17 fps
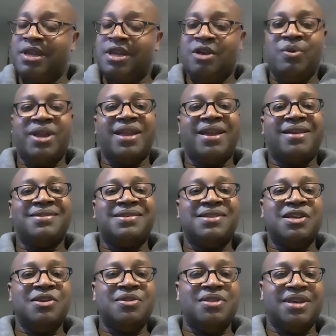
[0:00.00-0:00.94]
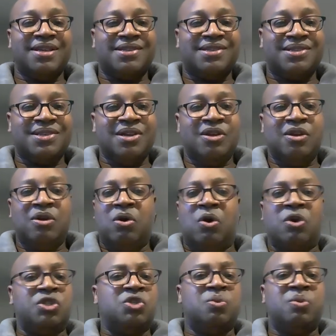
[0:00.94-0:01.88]
We can continue this
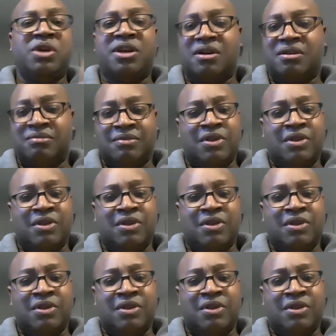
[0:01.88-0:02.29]
on Twitter,